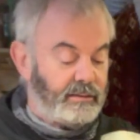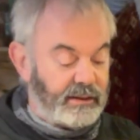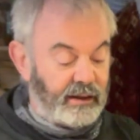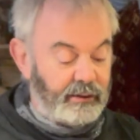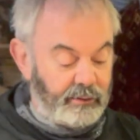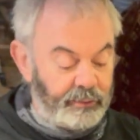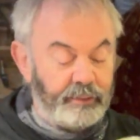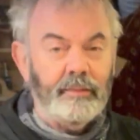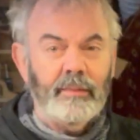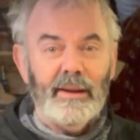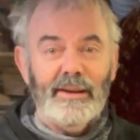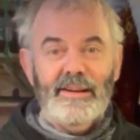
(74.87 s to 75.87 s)
So
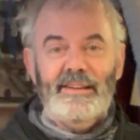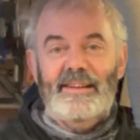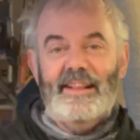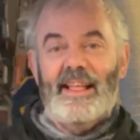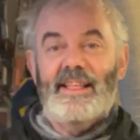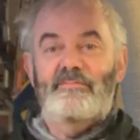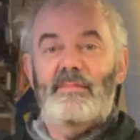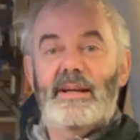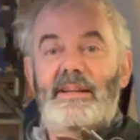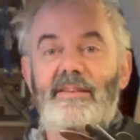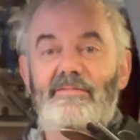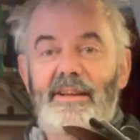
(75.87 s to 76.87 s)
my
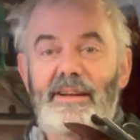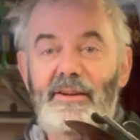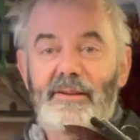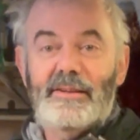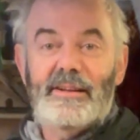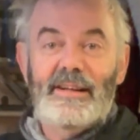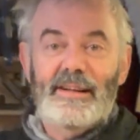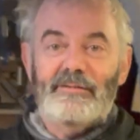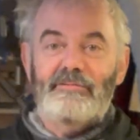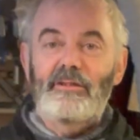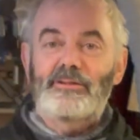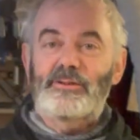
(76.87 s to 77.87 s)
lovely old
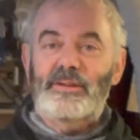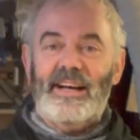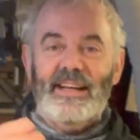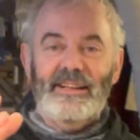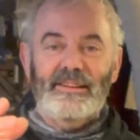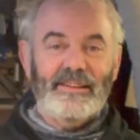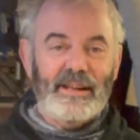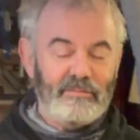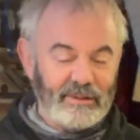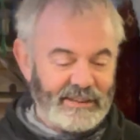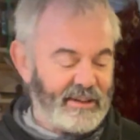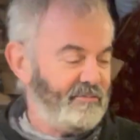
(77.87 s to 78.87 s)
rosewood handled
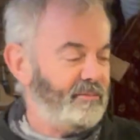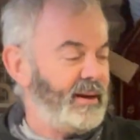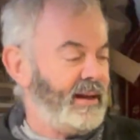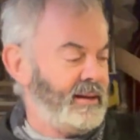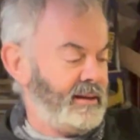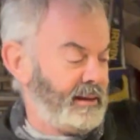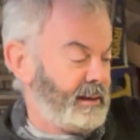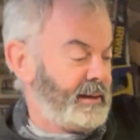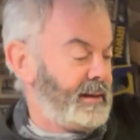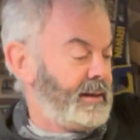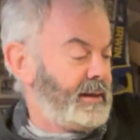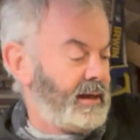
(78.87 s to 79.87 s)
number 7 plane,
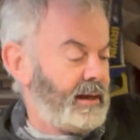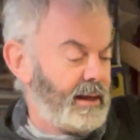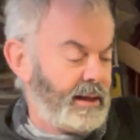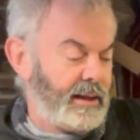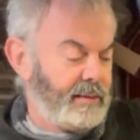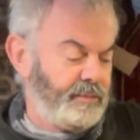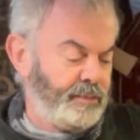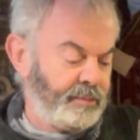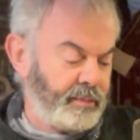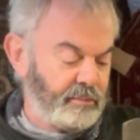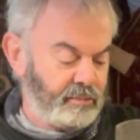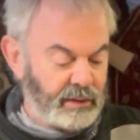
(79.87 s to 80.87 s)

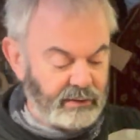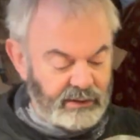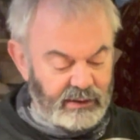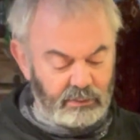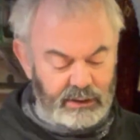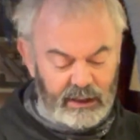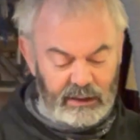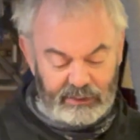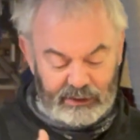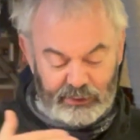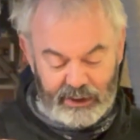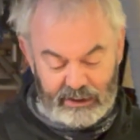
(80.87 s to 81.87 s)
built sometime
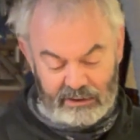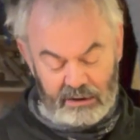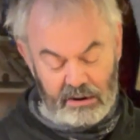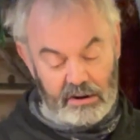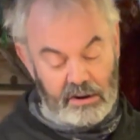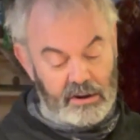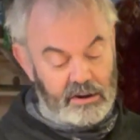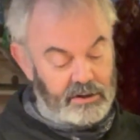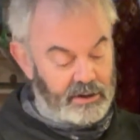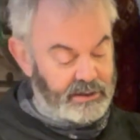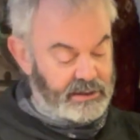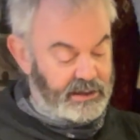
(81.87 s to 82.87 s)
between
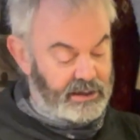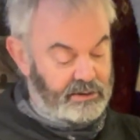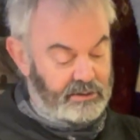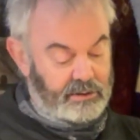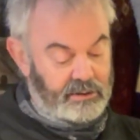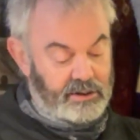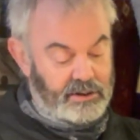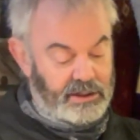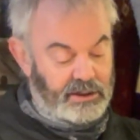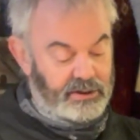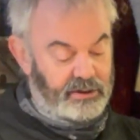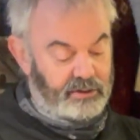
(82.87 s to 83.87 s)

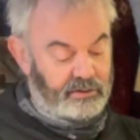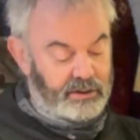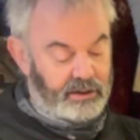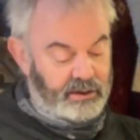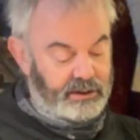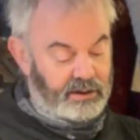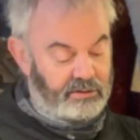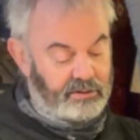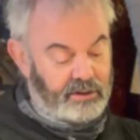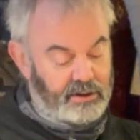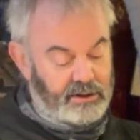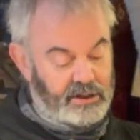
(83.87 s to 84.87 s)
1932 and
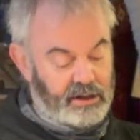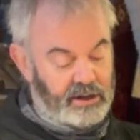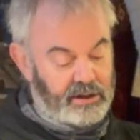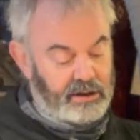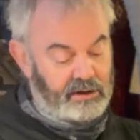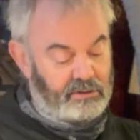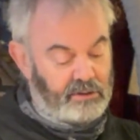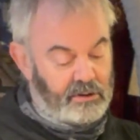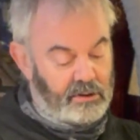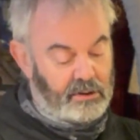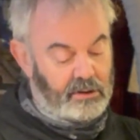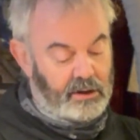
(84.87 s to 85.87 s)

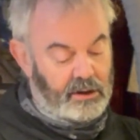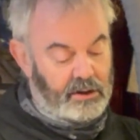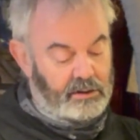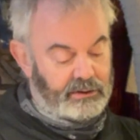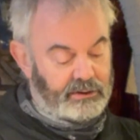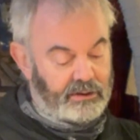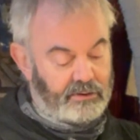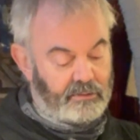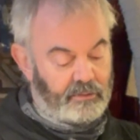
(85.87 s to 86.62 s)
1939, so